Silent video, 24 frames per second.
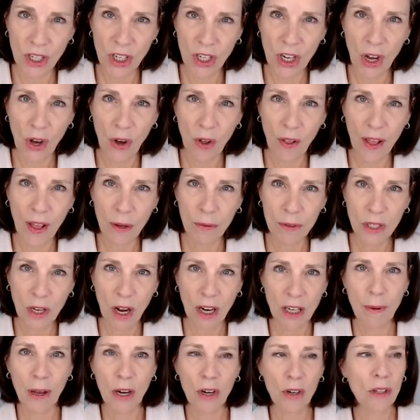Like we
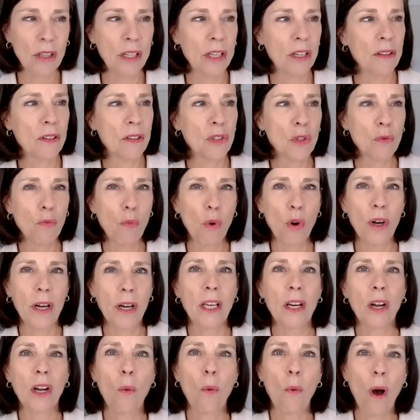talked about earlier this morning.